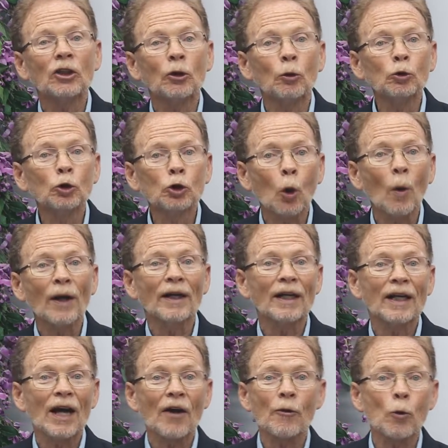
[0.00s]
to join
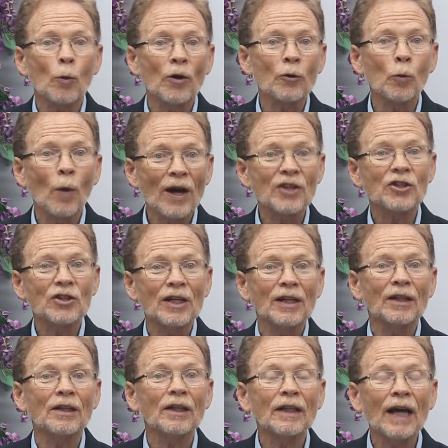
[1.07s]
together with the west
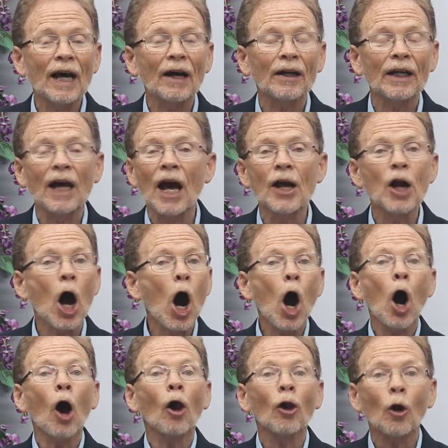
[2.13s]
end of the county and
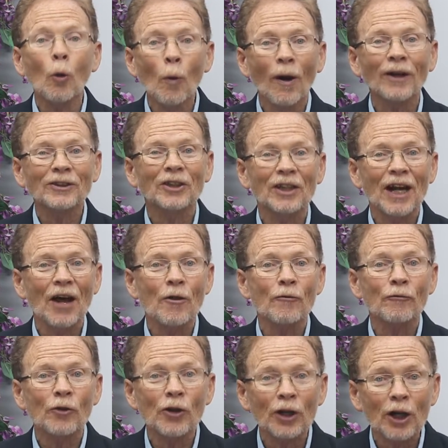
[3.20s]
all work together
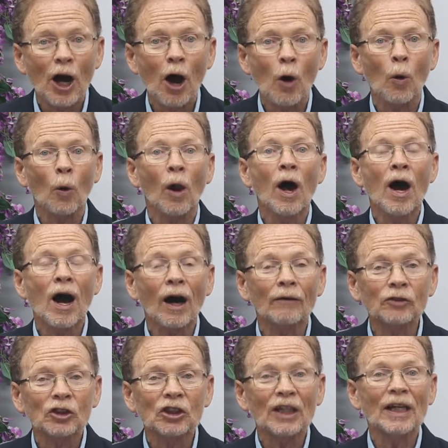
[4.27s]
for the goal
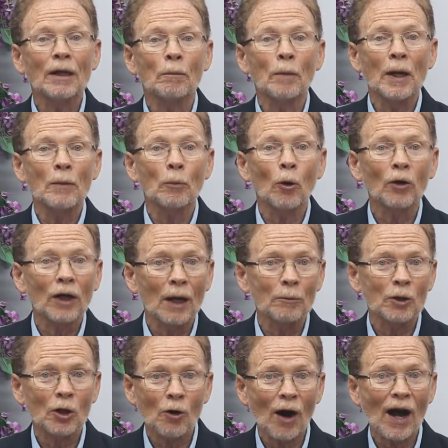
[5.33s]
of seeing people
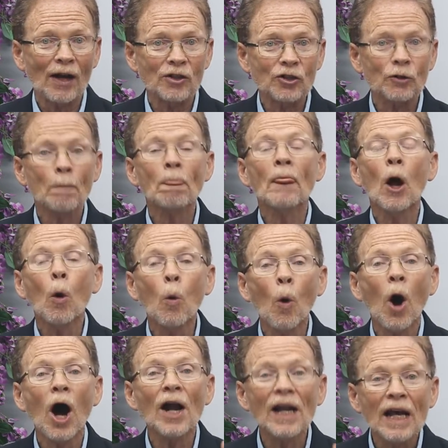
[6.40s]
come to Christ.
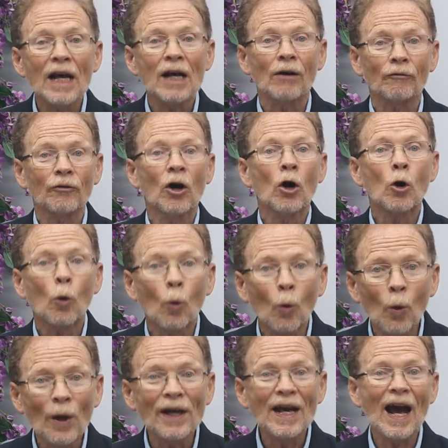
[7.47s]
What if
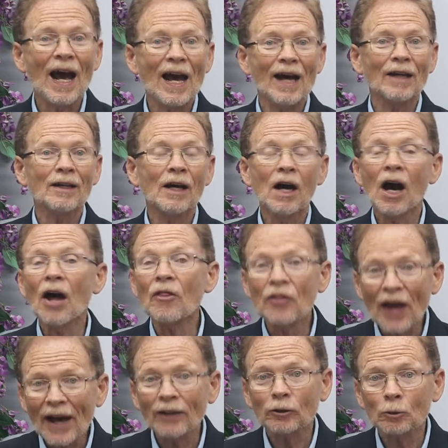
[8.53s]
we had
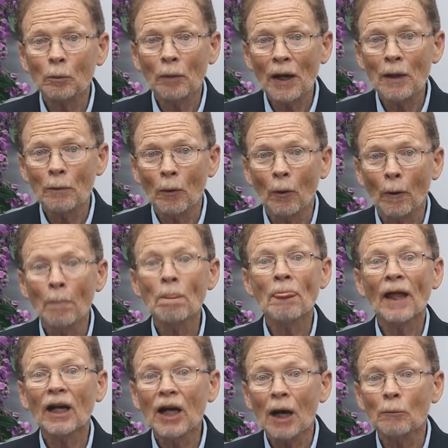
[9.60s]
1,000 people
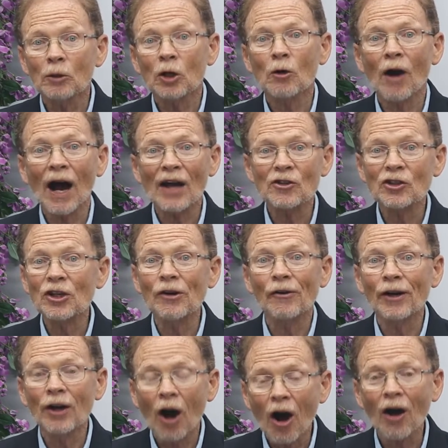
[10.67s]
come to Christ here
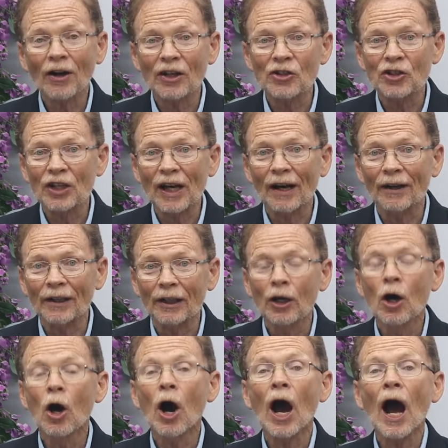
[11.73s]
in Hawkins County?
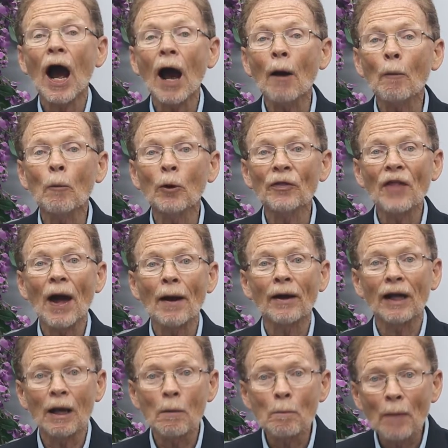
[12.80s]
How would
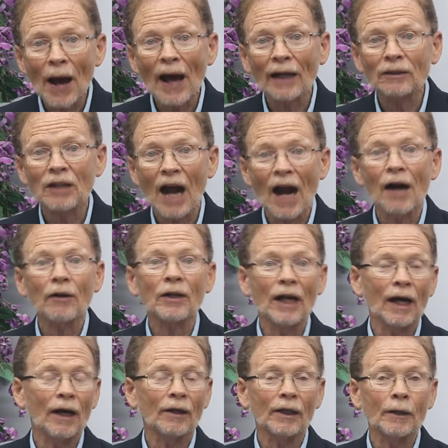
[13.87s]
that impact our
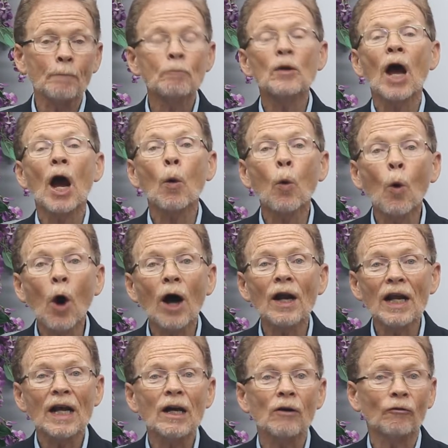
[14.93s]
county? What
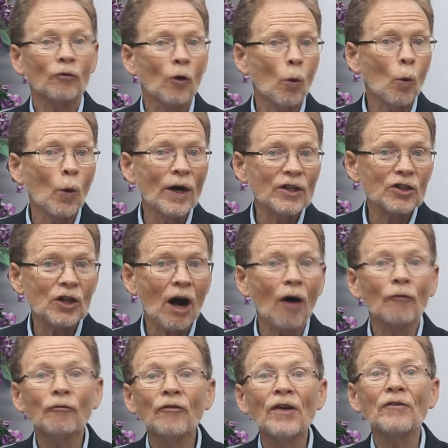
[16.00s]
if we saw
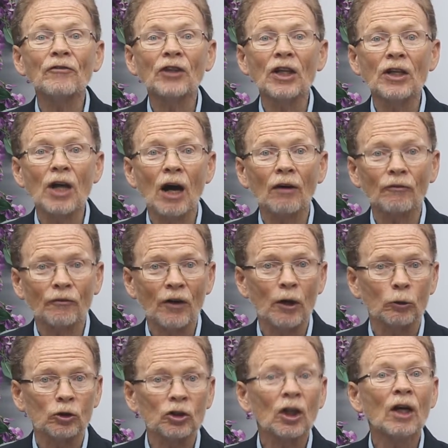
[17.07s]
50 young
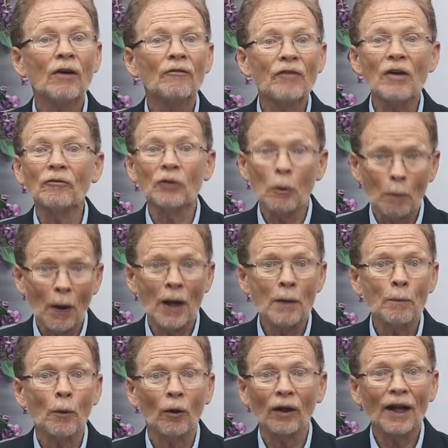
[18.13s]
folks, 50
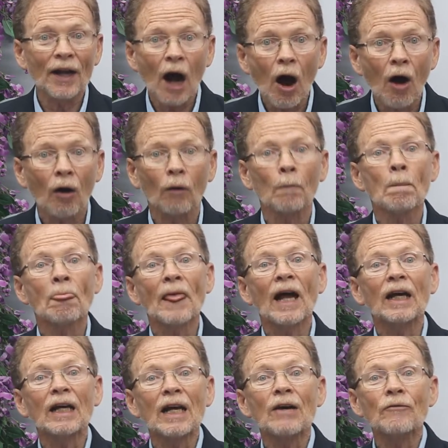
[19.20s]
people at all,
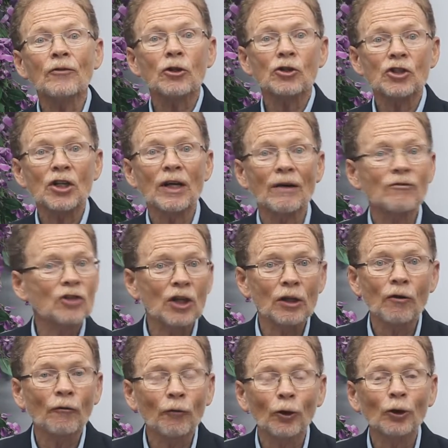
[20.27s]
give themselves
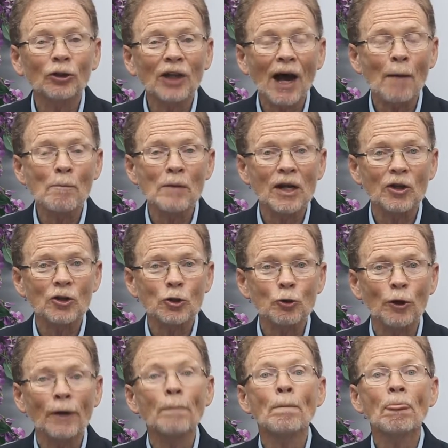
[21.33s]
into full-time
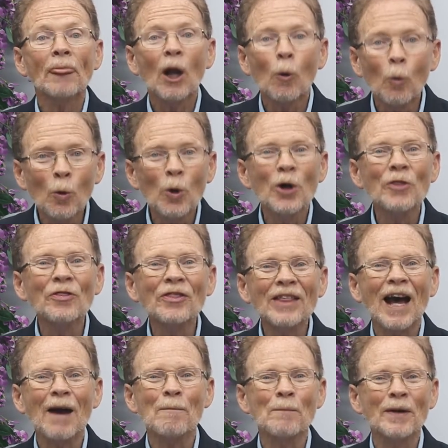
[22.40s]
ministry? Wouldn't
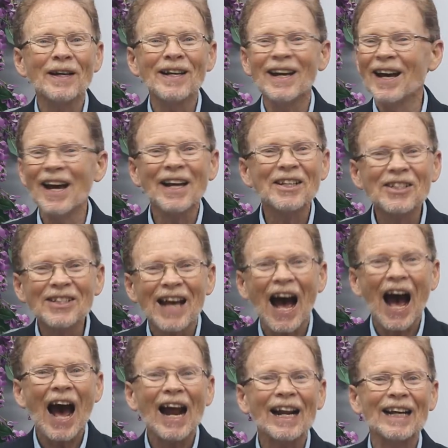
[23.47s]
that be
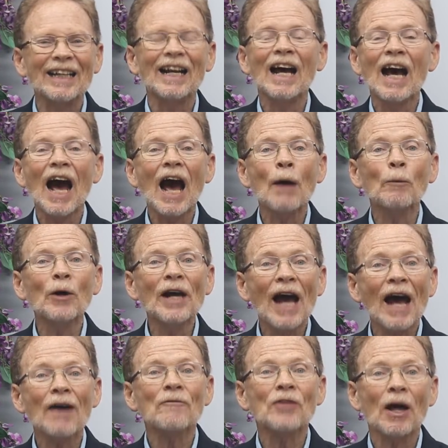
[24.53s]
exciting? And we
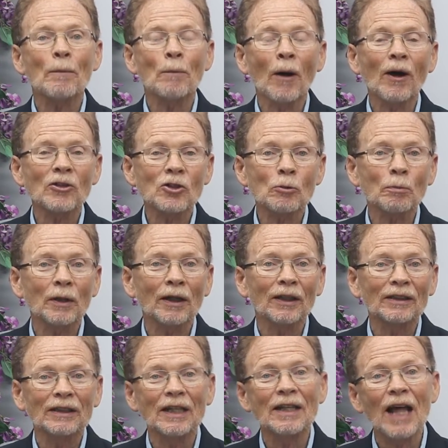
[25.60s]
have that
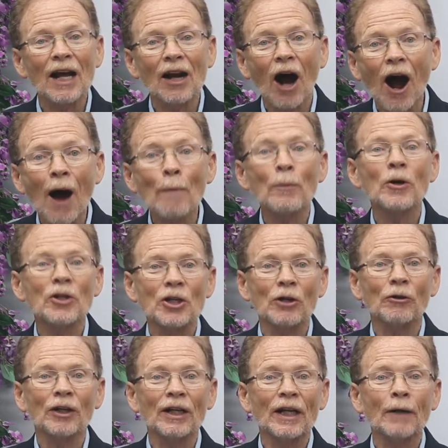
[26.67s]
possibility, that
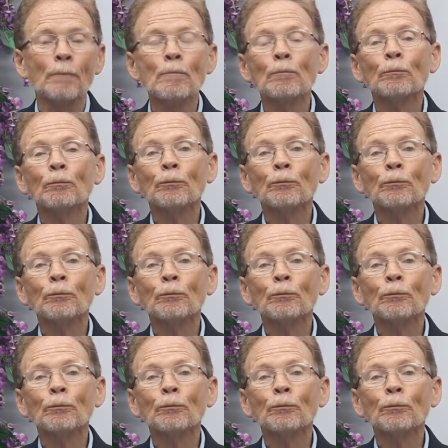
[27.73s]
opportunity,